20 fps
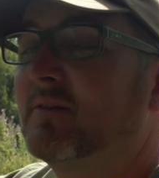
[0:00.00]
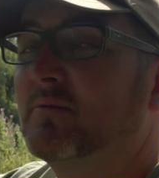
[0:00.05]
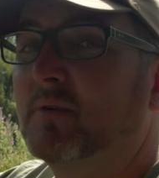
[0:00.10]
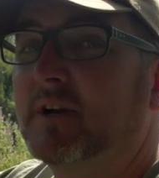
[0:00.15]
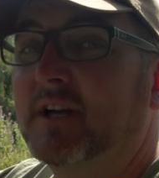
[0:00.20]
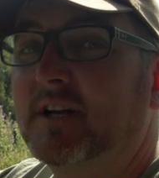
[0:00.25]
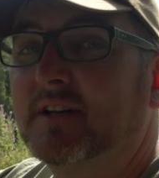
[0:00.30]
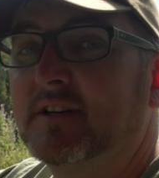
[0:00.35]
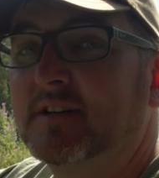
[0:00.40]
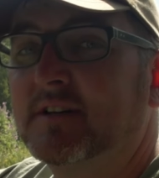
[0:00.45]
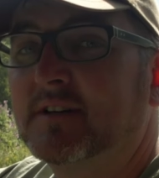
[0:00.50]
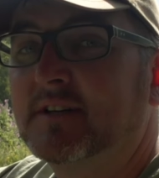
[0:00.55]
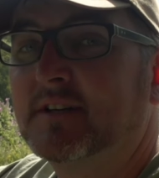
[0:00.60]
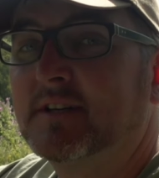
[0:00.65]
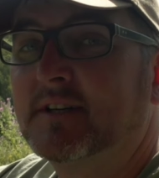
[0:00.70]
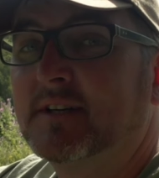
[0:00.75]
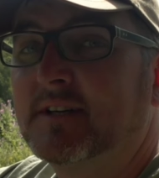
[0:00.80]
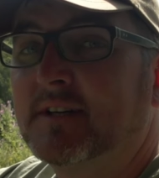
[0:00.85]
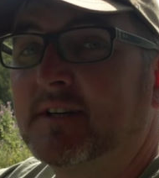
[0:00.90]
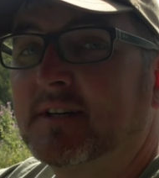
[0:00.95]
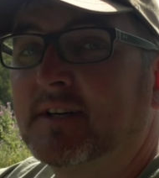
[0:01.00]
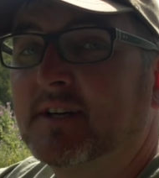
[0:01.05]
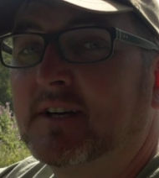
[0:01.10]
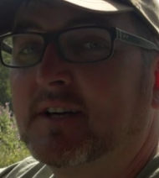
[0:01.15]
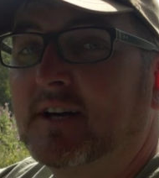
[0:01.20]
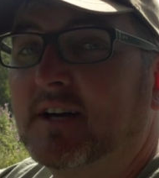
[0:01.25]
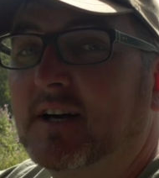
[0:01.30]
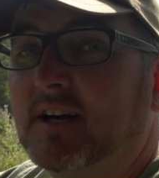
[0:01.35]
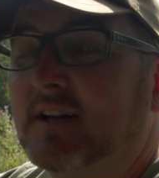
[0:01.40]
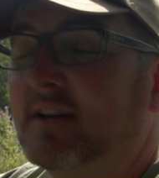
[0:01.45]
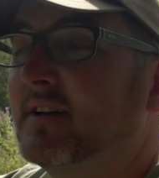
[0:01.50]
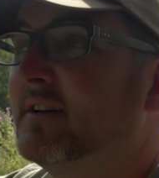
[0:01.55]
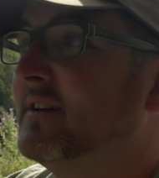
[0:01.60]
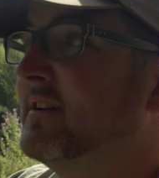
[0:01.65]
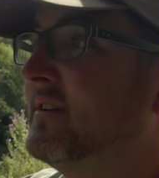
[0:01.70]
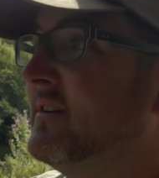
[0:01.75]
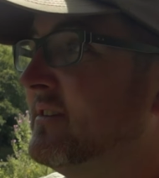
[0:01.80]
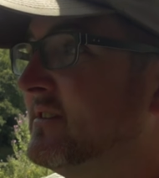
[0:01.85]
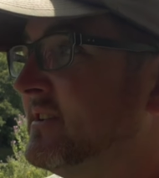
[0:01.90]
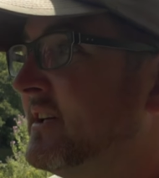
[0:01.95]
of weed and
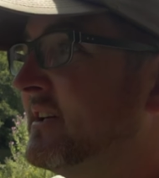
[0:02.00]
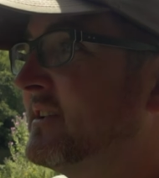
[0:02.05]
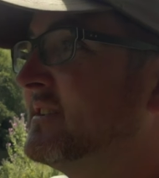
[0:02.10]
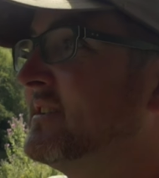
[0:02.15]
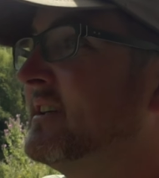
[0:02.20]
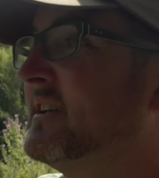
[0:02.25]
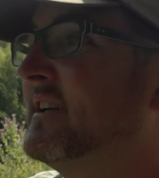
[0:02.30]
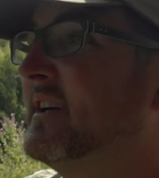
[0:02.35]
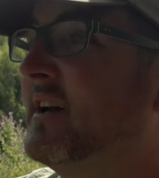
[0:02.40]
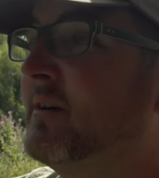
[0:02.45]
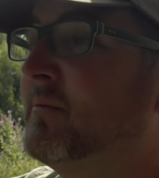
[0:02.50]
the zig sitting